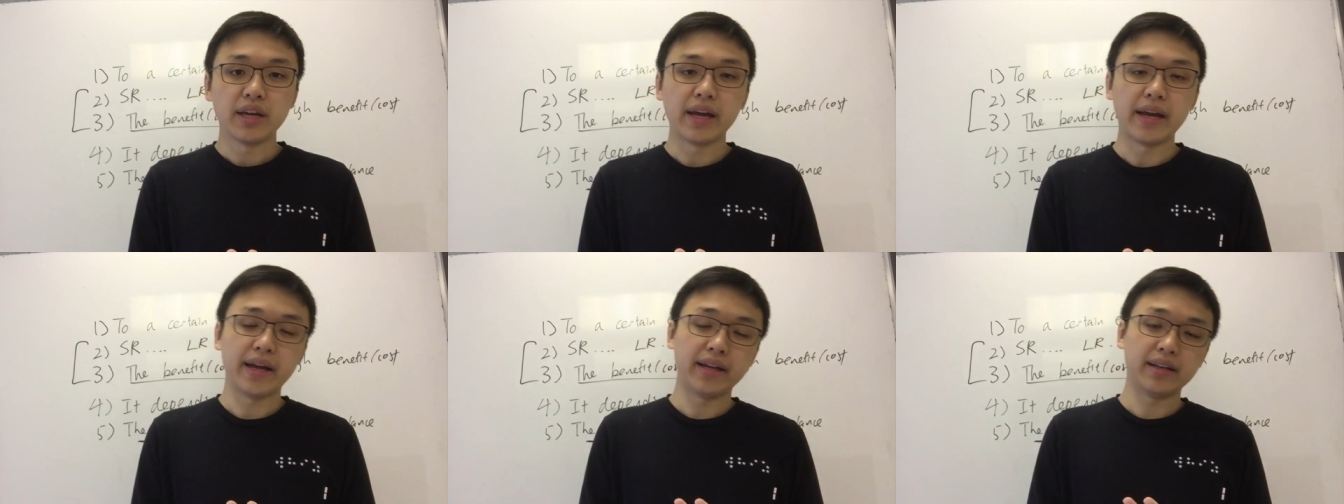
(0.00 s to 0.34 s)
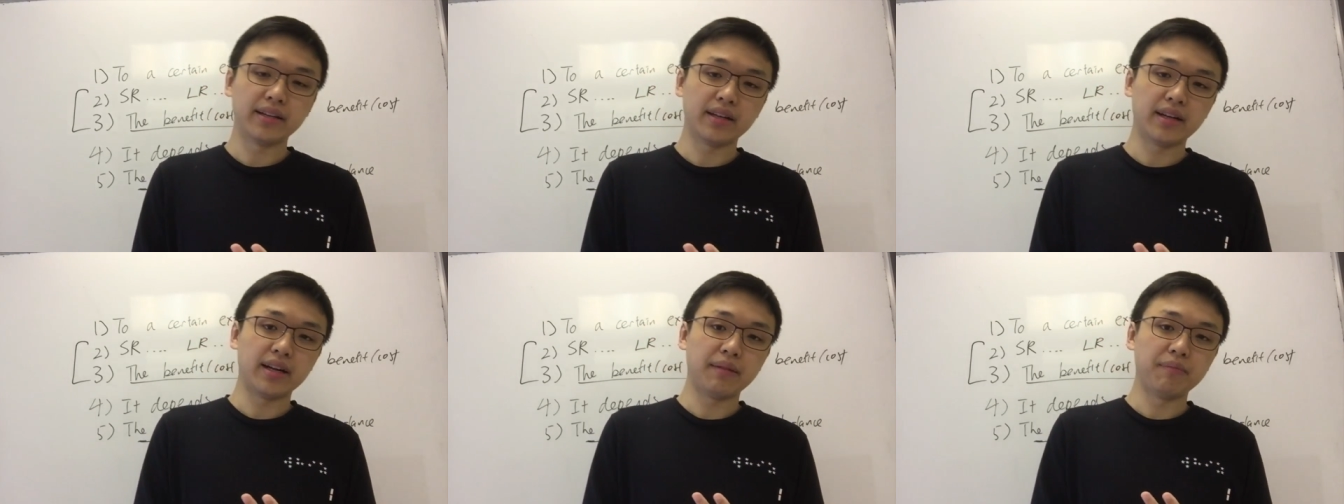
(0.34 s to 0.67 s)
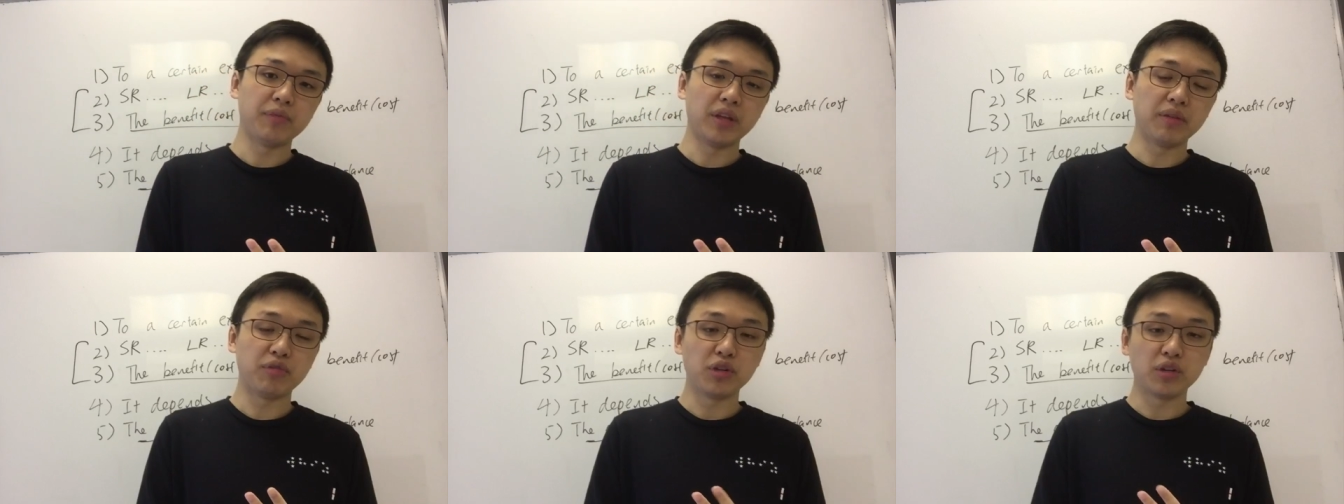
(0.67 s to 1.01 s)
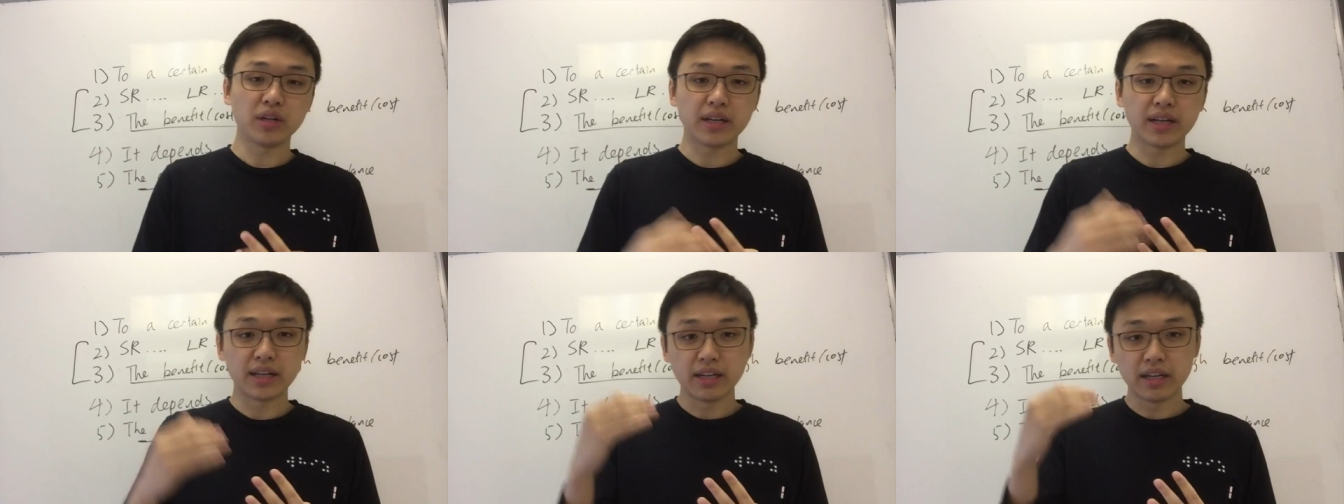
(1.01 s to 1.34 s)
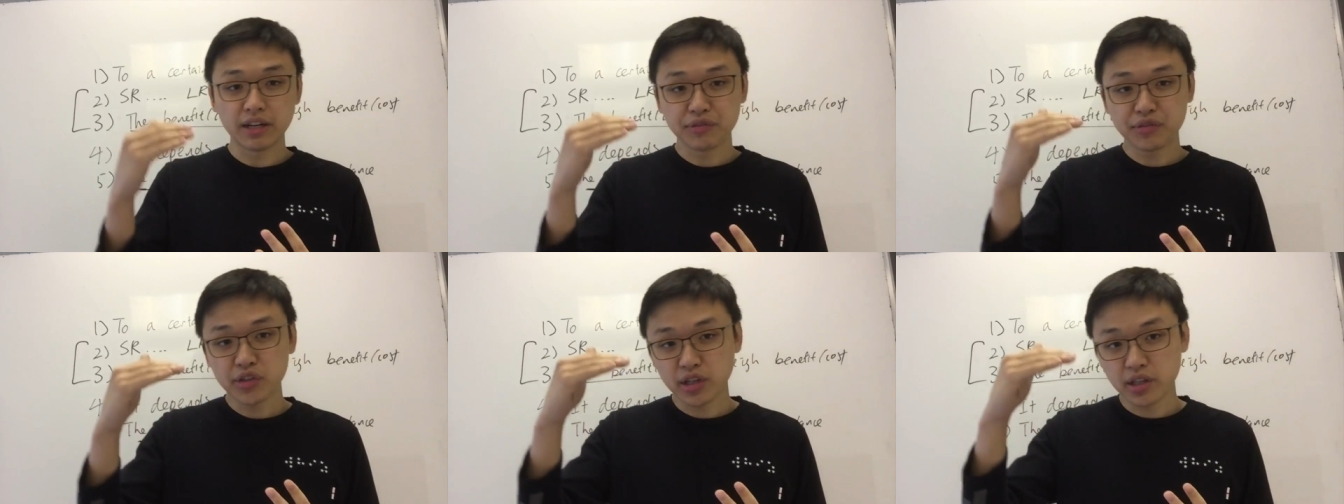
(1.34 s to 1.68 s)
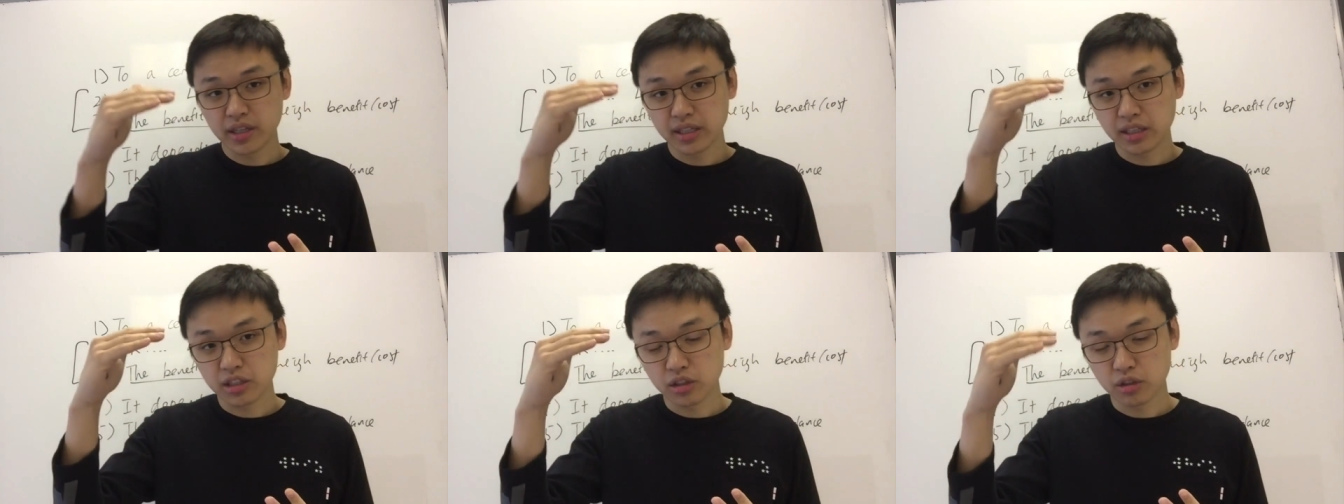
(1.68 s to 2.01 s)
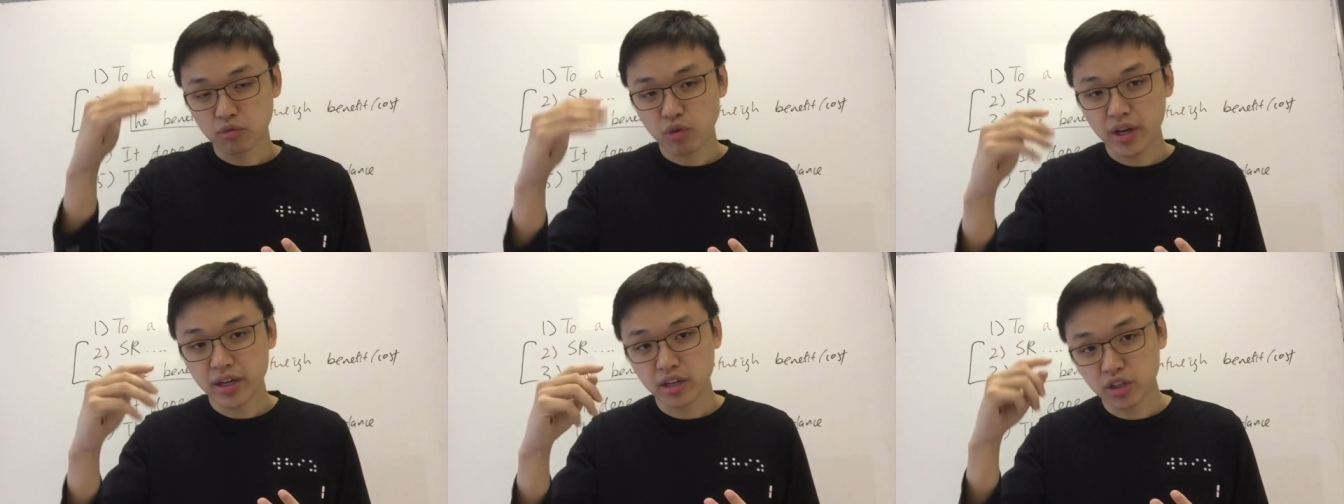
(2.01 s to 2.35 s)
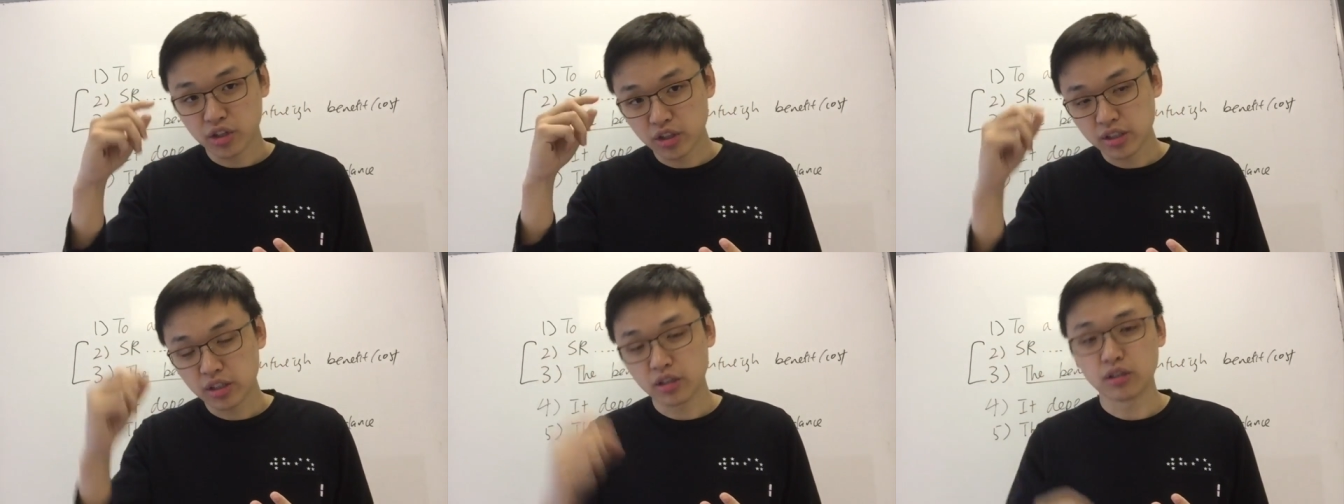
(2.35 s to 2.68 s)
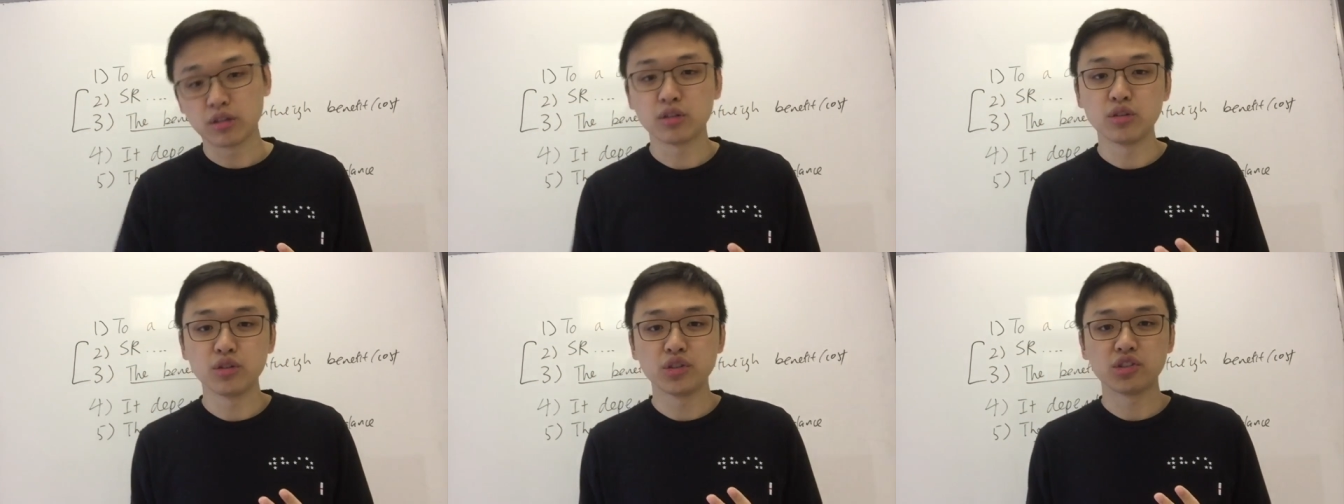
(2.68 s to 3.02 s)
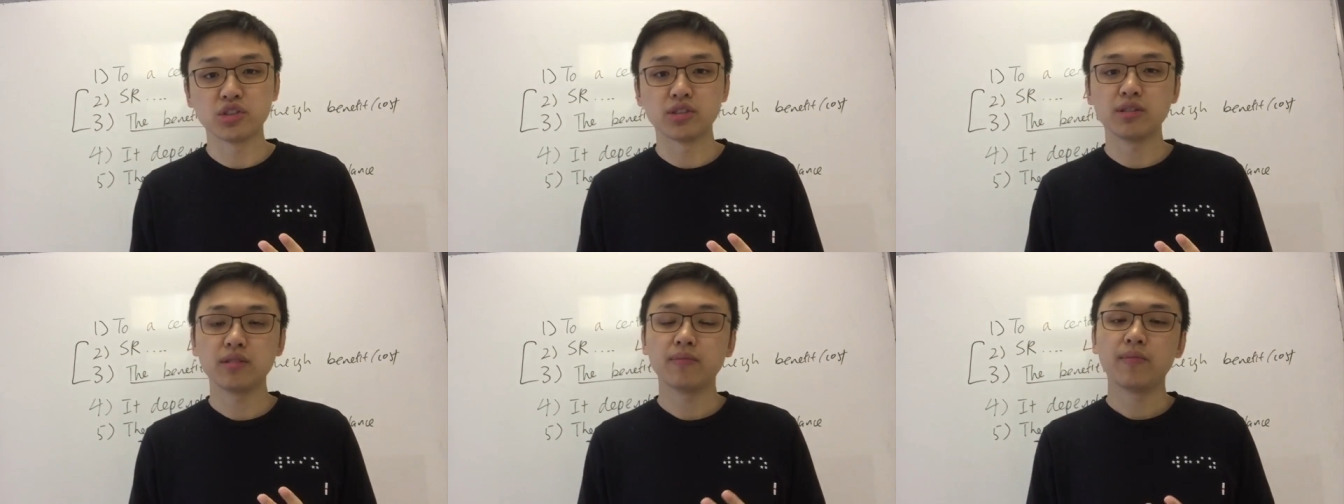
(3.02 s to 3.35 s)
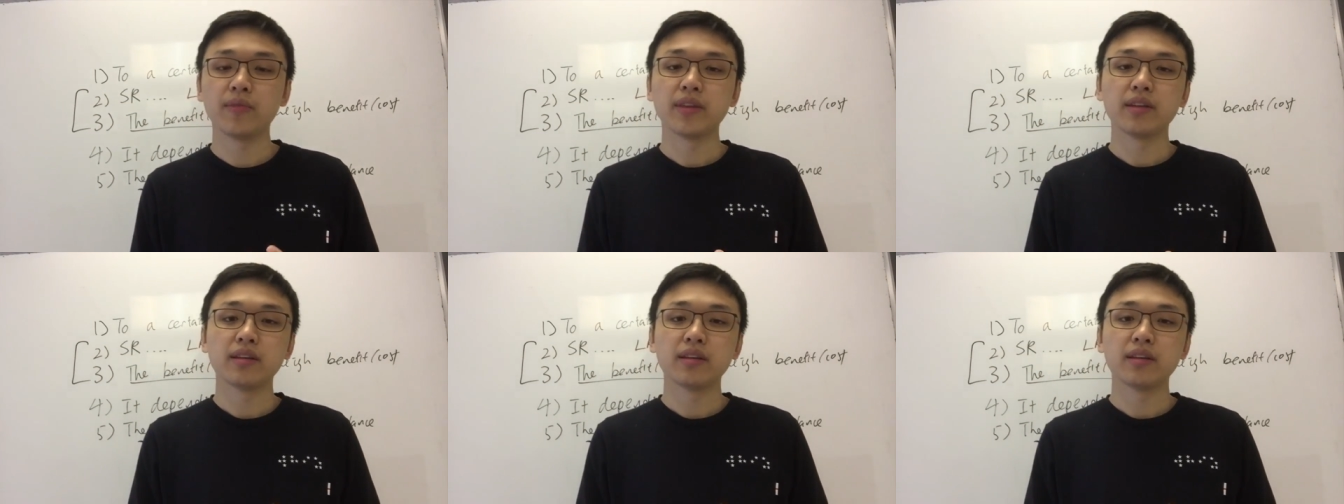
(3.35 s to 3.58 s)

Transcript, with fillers: And um, if you can, if you can, can write a good conclusion,